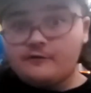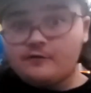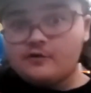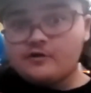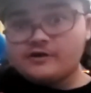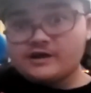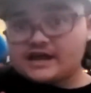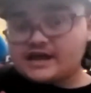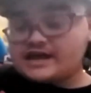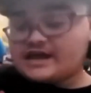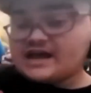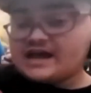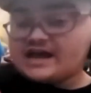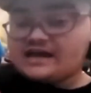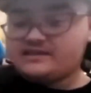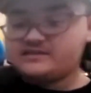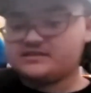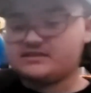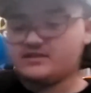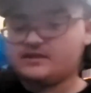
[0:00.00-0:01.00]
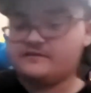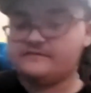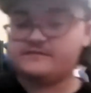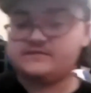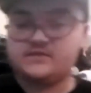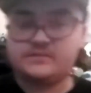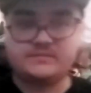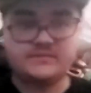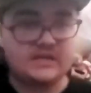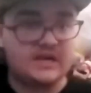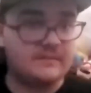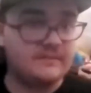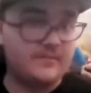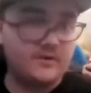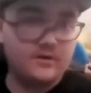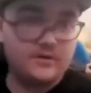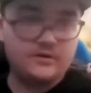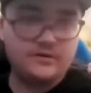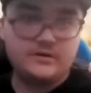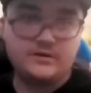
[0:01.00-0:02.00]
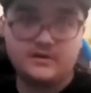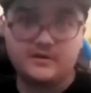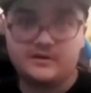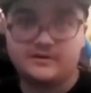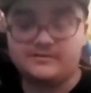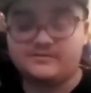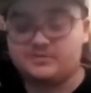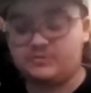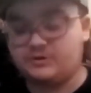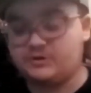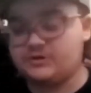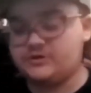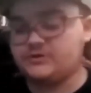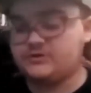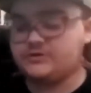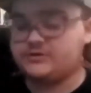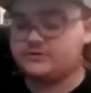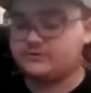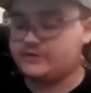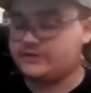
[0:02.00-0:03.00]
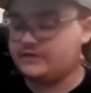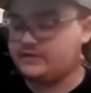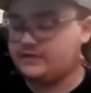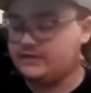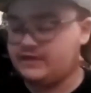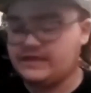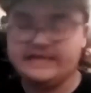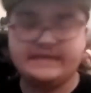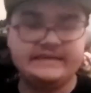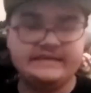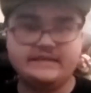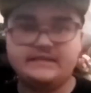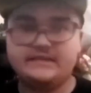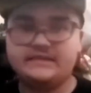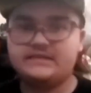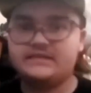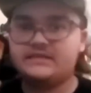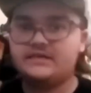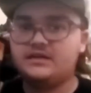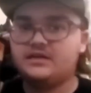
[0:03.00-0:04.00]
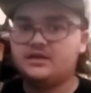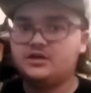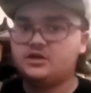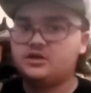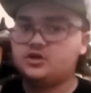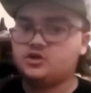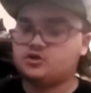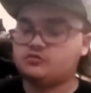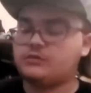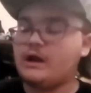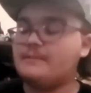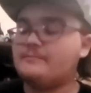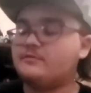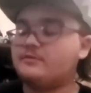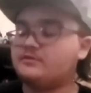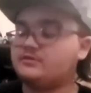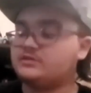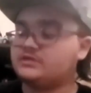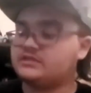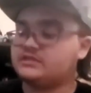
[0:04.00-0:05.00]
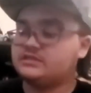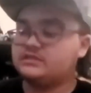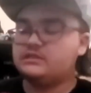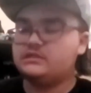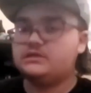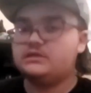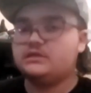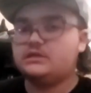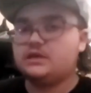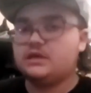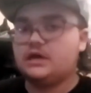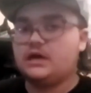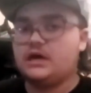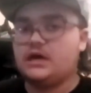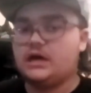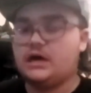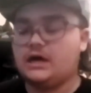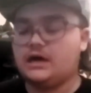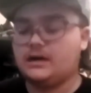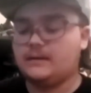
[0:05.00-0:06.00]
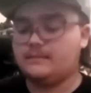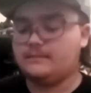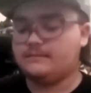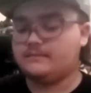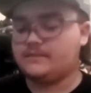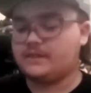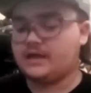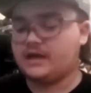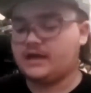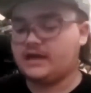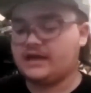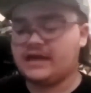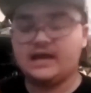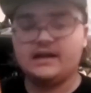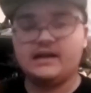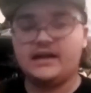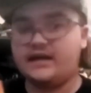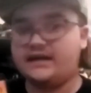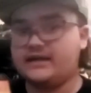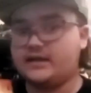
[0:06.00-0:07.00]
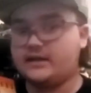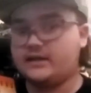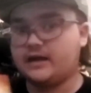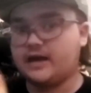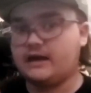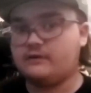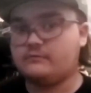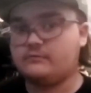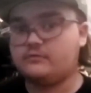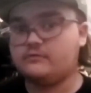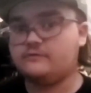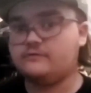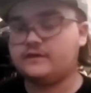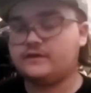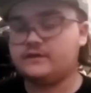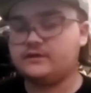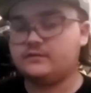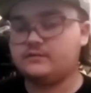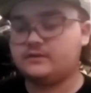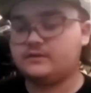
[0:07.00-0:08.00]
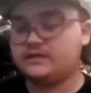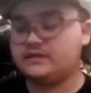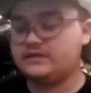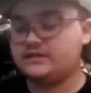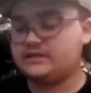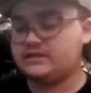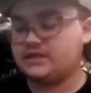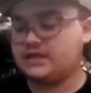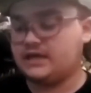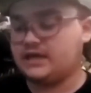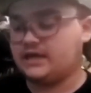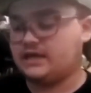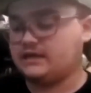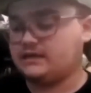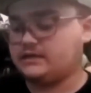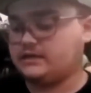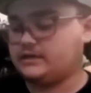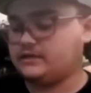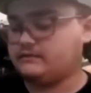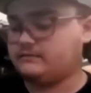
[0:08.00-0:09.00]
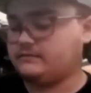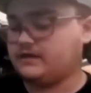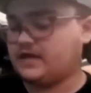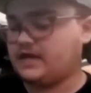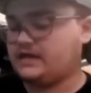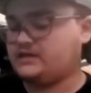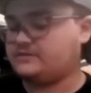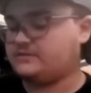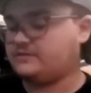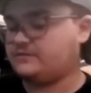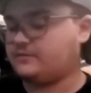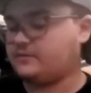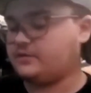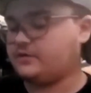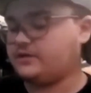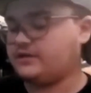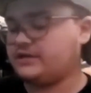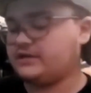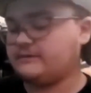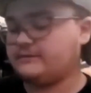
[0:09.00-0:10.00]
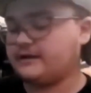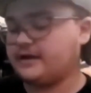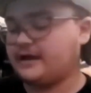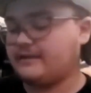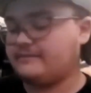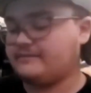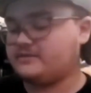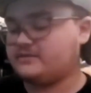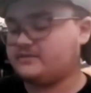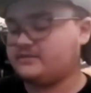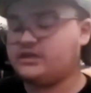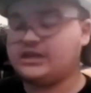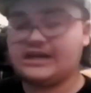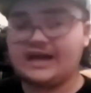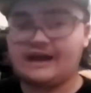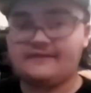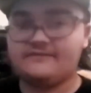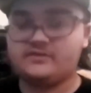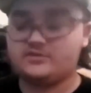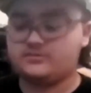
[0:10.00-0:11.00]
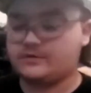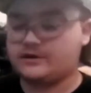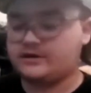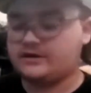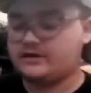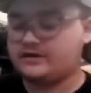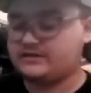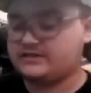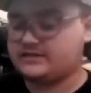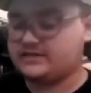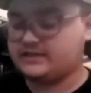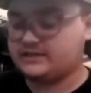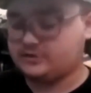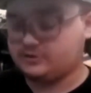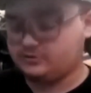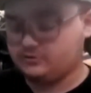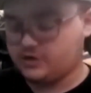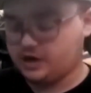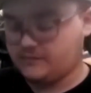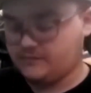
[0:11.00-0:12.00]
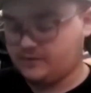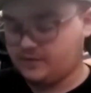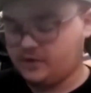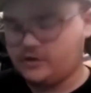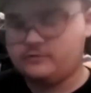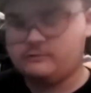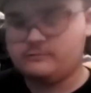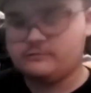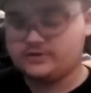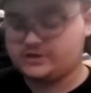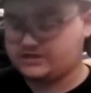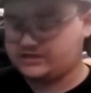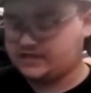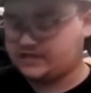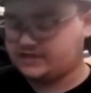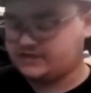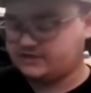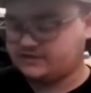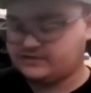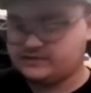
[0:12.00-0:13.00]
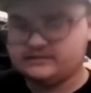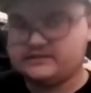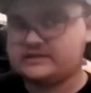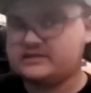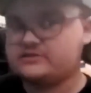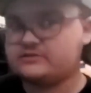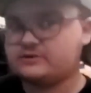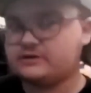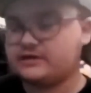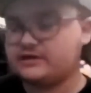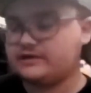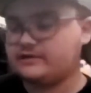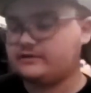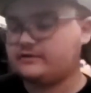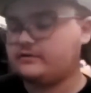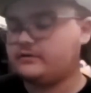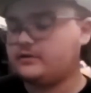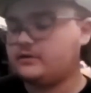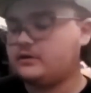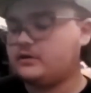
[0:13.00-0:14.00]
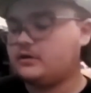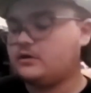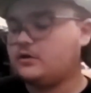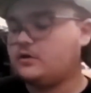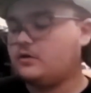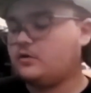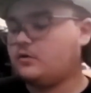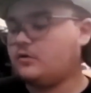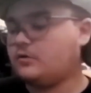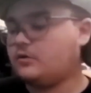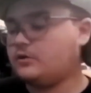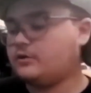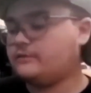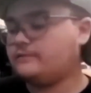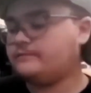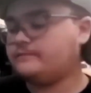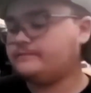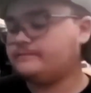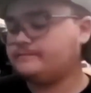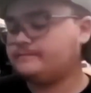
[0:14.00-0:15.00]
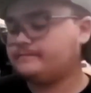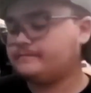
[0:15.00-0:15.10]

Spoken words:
4K as of September 2023 is Tremors. Again, another Arrow video release, and as before, you can either have it, you can have it to where it's the new cover art, which is actually on the disc right here, or